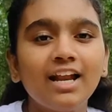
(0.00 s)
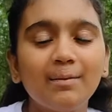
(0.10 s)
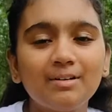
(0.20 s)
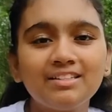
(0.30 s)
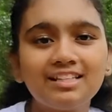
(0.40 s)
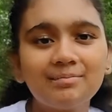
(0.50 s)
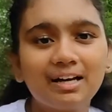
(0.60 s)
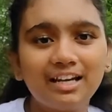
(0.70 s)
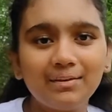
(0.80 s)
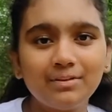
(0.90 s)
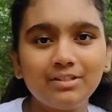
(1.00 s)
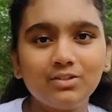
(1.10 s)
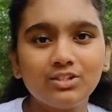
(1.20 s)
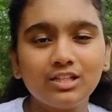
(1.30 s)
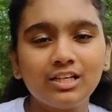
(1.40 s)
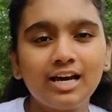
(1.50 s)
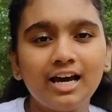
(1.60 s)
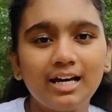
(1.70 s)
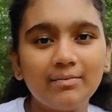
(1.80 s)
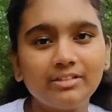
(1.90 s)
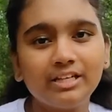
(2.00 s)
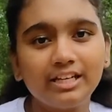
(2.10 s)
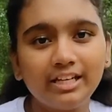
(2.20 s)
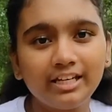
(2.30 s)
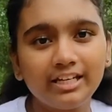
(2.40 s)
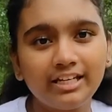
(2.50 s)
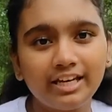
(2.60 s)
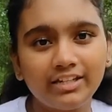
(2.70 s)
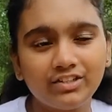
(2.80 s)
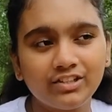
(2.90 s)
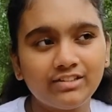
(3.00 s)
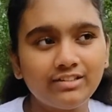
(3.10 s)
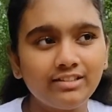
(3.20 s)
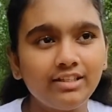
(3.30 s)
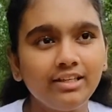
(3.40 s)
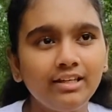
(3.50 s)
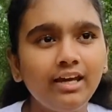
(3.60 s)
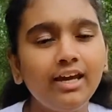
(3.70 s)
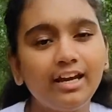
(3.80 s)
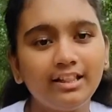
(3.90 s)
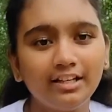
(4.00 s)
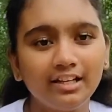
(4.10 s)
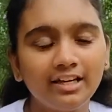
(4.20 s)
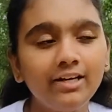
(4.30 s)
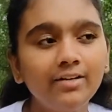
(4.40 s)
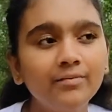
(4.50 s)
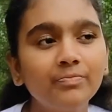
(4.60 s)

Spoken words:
Namaste, my name is Kushala. I am studying in THLC, 8th grade.